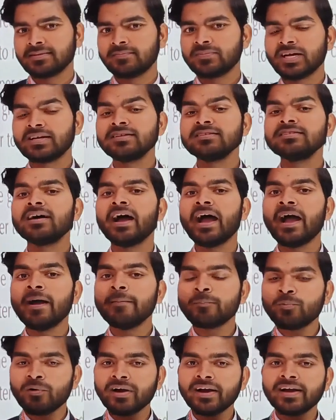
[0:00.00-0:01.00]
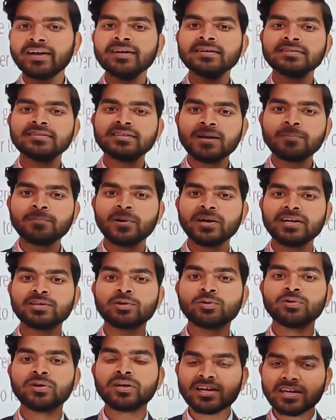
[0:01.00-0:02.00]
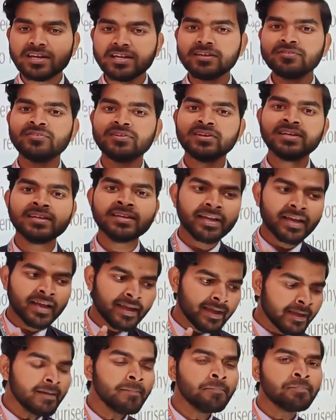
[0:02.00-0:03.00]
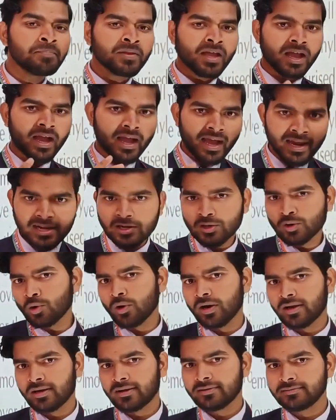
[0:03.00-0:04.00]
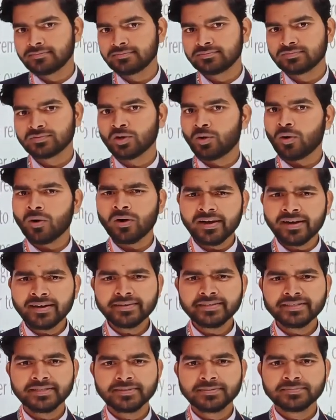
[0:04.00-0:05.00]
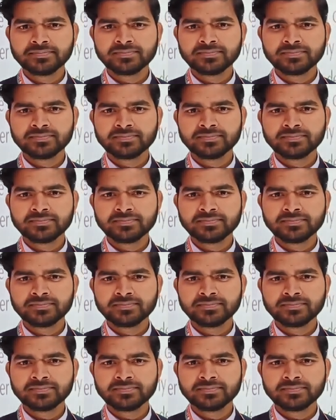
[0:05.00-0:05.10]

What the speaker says: That is, I'm boiling that particular leaf in a alcohol. All right,